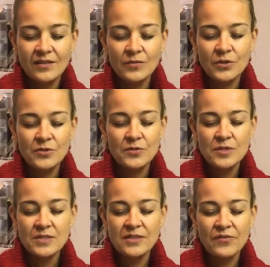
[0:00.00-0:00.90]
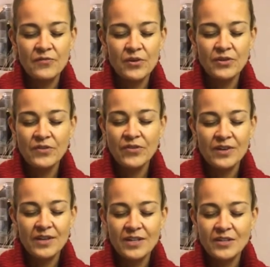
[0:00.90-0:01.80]
What was the one
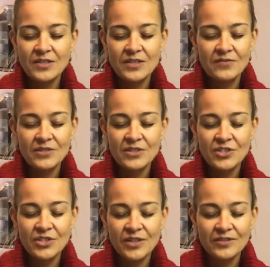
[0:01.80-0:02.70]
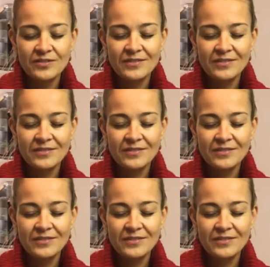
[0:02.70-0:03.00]
thing you didn't want to share?